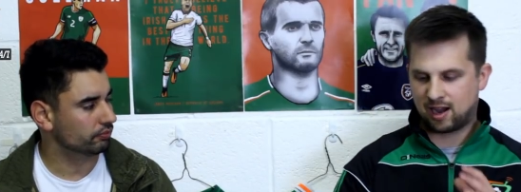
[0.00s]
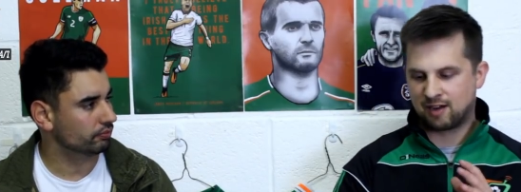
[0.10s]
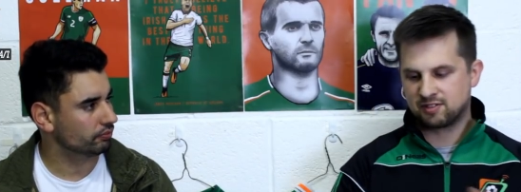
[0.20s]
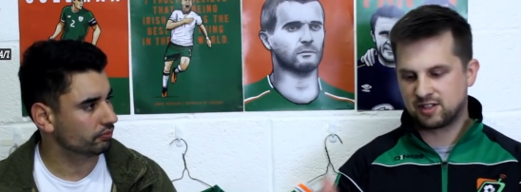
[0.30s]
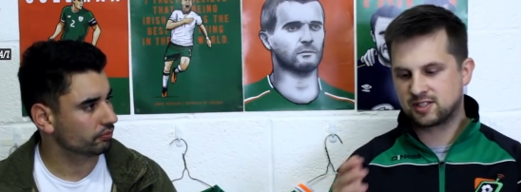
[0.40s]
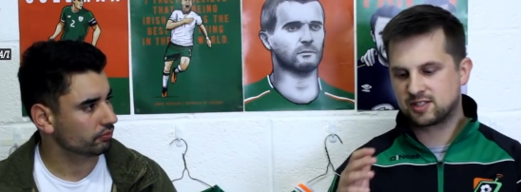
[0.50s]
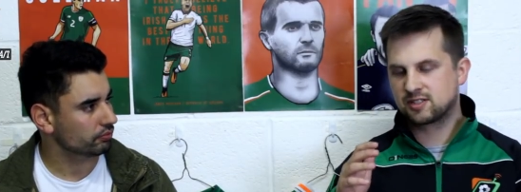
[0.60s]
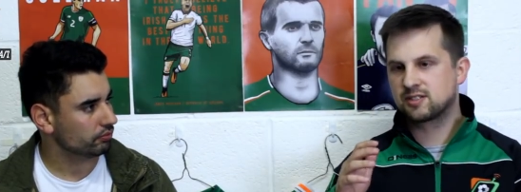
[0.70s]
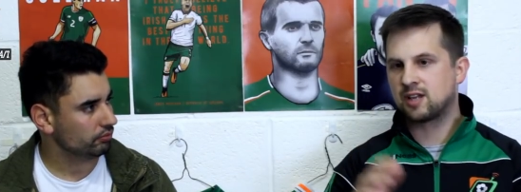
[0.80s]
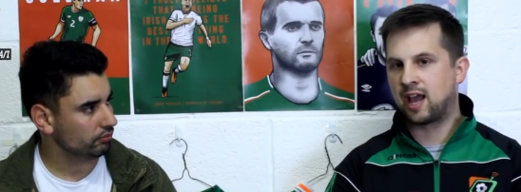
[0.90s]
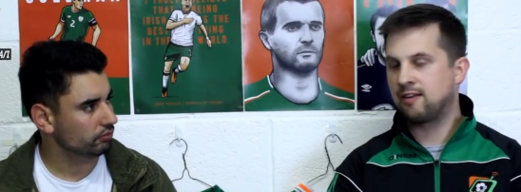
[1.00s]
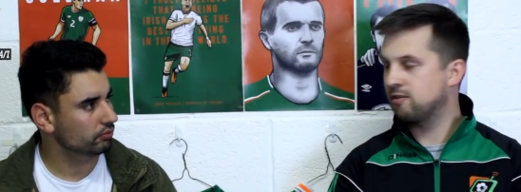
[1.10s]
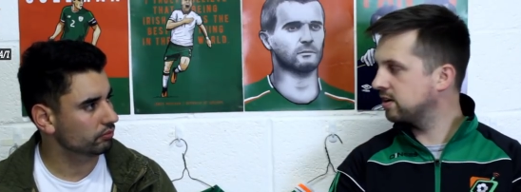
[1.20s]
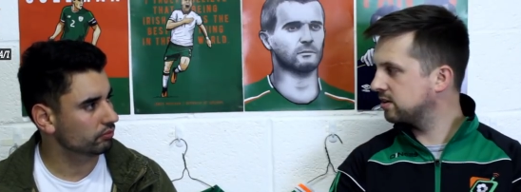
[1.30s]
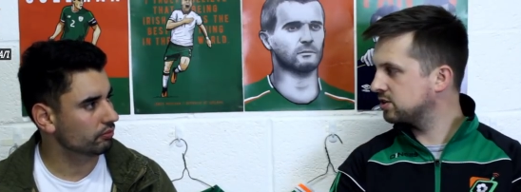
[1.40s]
Speaker 1: after this.
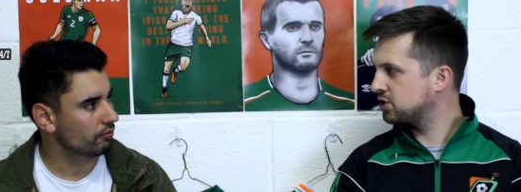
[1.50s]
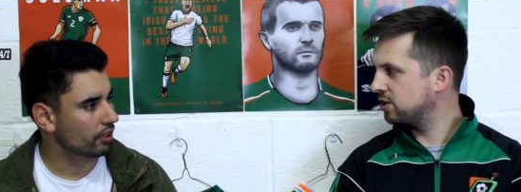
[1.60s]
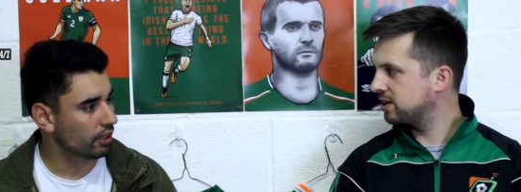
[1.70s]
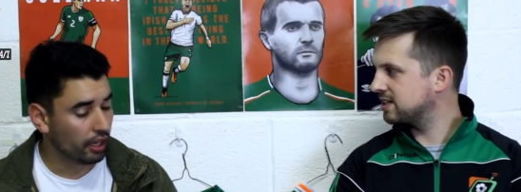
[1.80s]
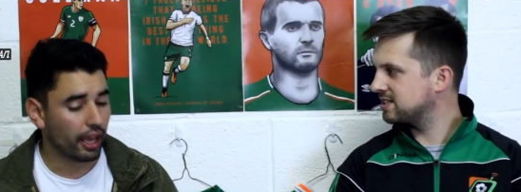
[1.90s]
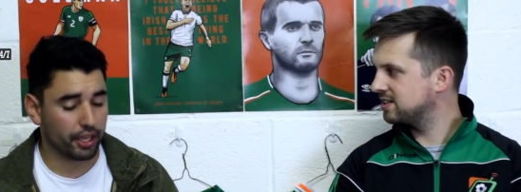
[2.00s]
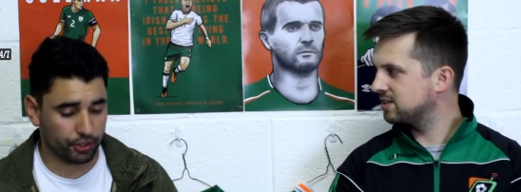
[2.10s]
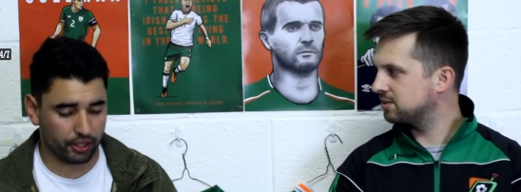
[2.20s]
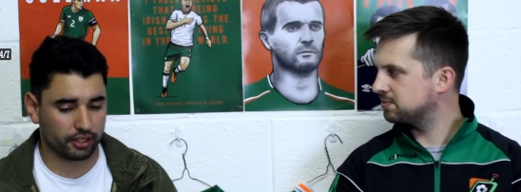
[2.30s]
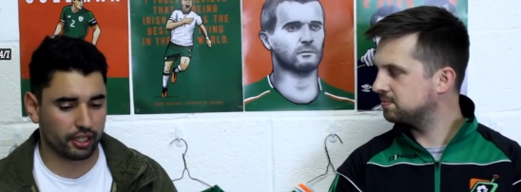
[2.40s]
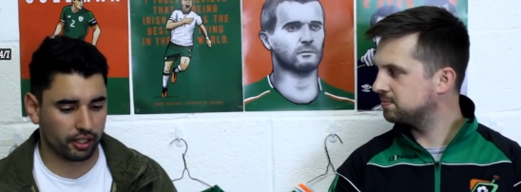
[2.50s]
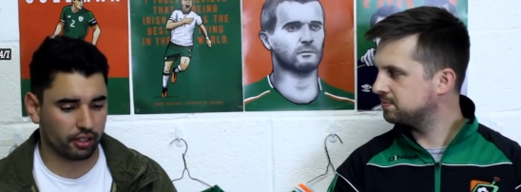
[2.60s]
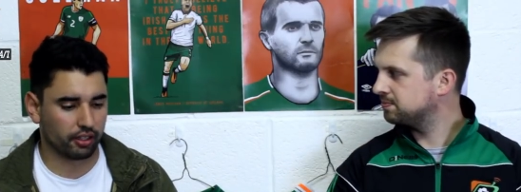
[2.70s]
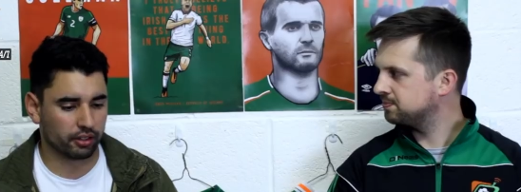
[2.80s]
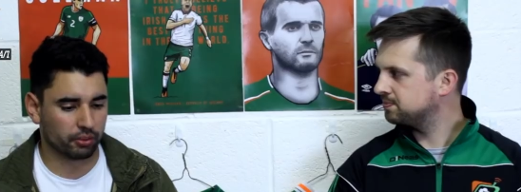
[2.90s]
Hendrick surely
Speaker 2: gets in. Hendrick, I
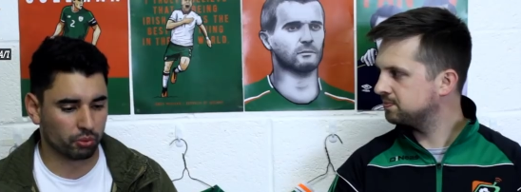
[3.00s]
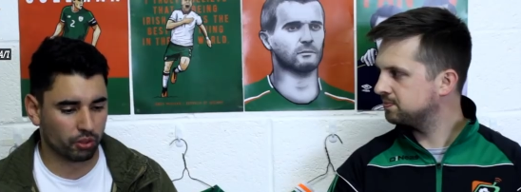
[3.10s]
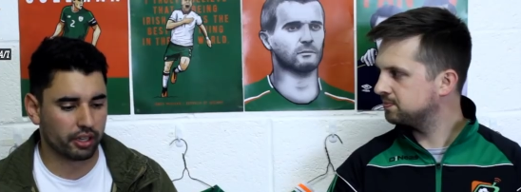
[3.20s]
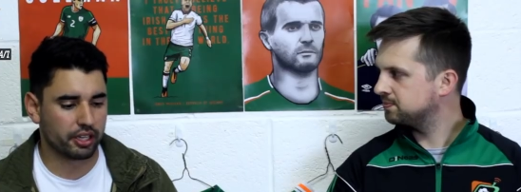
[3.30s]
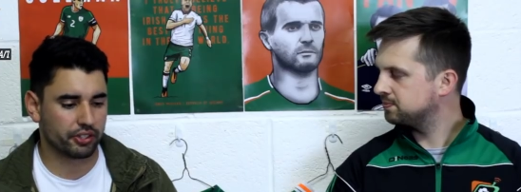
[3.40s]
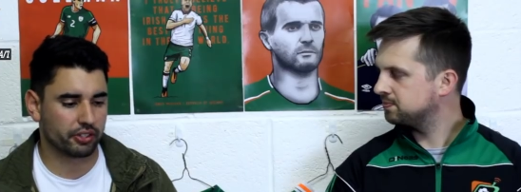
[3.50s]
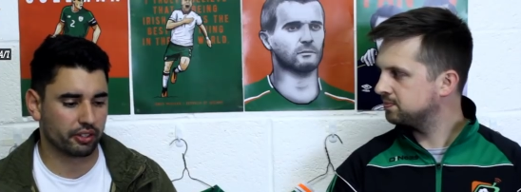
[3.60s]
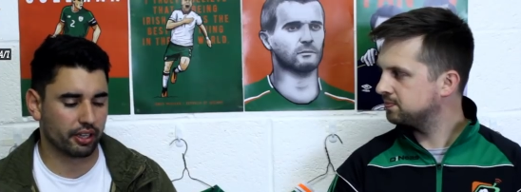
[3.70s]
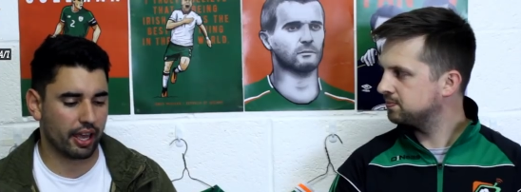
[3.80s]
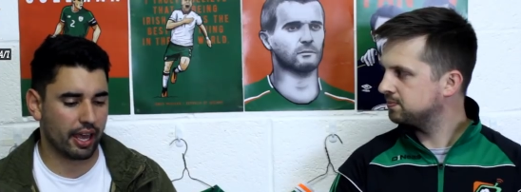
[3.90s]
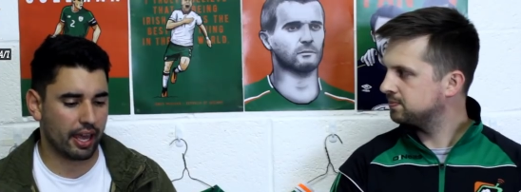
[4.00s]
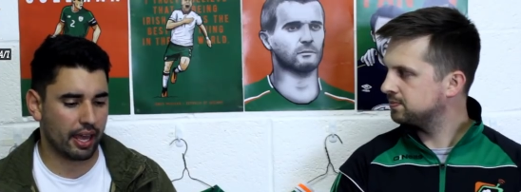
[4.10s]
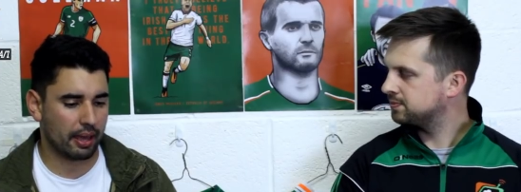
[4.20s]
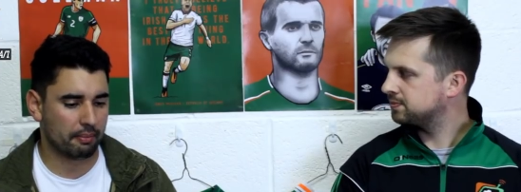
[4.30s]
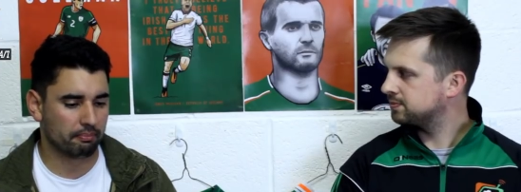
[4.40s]
think, on the right.
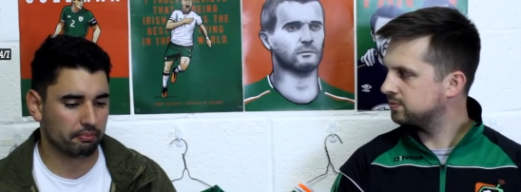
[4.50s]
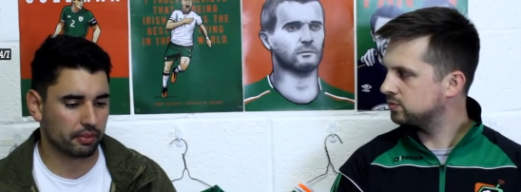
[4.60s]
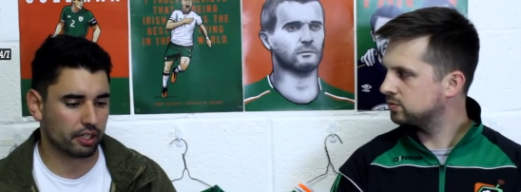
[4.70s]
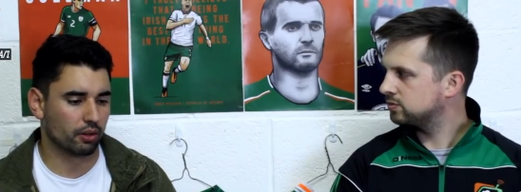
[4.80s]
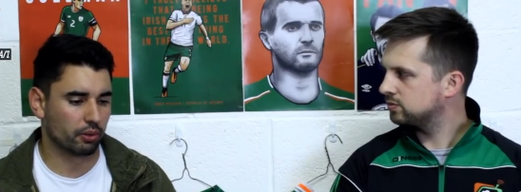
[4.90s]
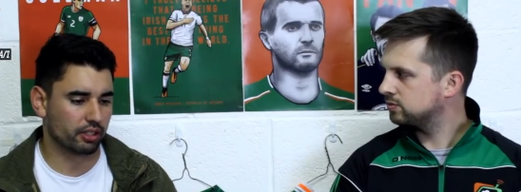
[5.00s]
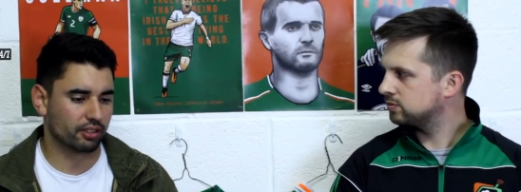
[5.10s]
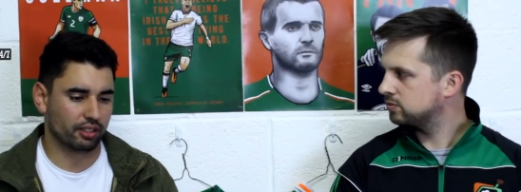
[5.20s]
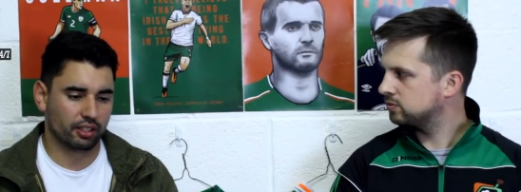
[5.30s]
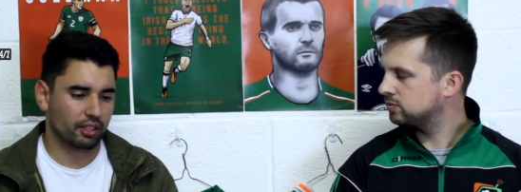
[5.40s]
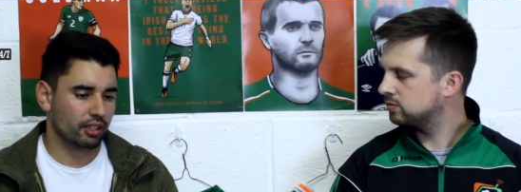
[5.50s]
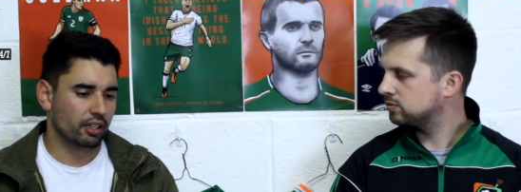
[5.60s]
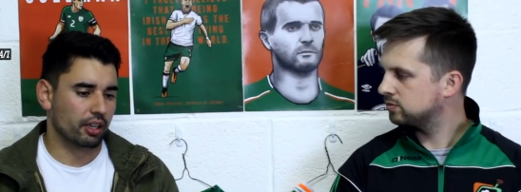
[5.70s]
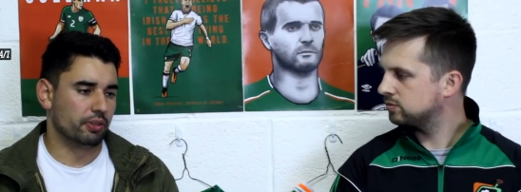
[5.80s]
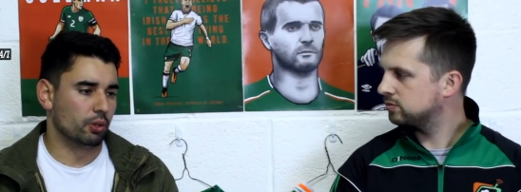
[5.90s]
Um, you know,
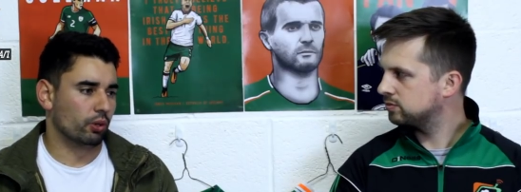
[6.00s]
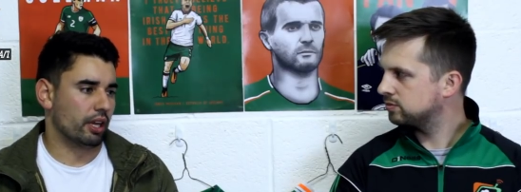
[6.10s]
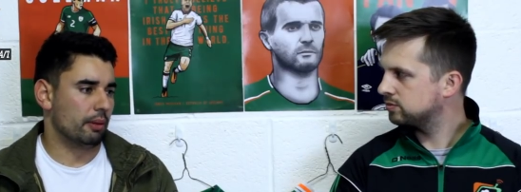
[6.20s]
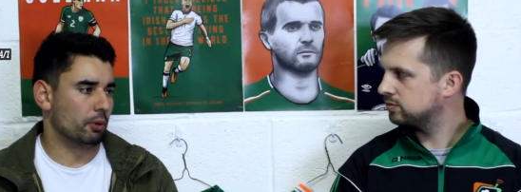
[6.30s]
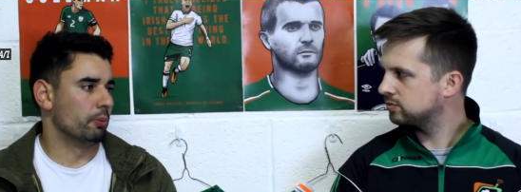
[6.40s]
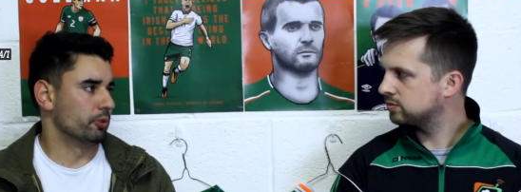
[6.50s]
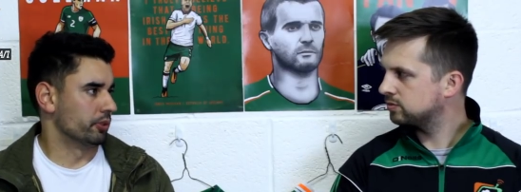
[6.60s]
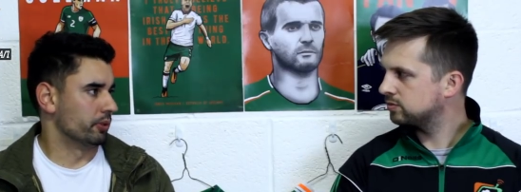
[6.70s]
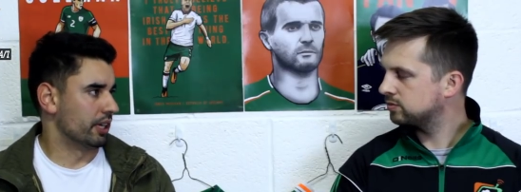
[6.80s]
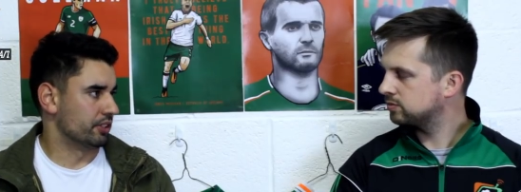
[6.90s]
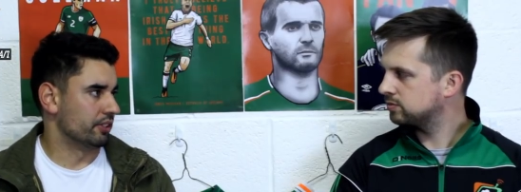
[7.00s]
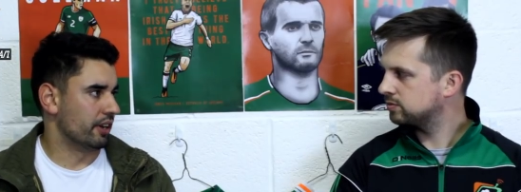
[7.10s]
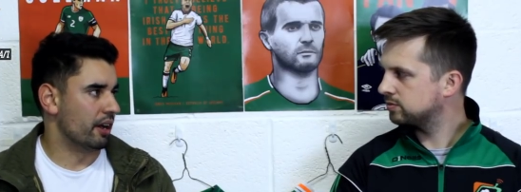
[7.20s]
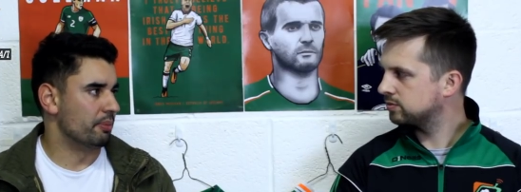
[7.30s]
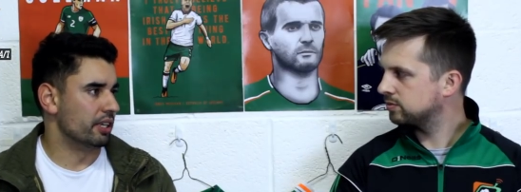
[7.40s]
if you look at him coming through the ranks at
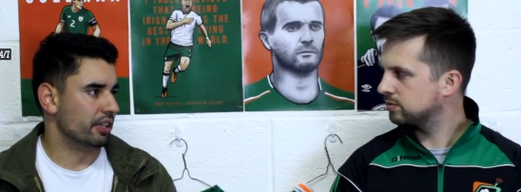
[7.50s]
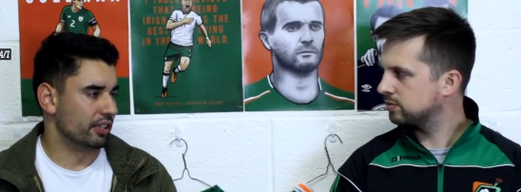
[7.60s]
Derby,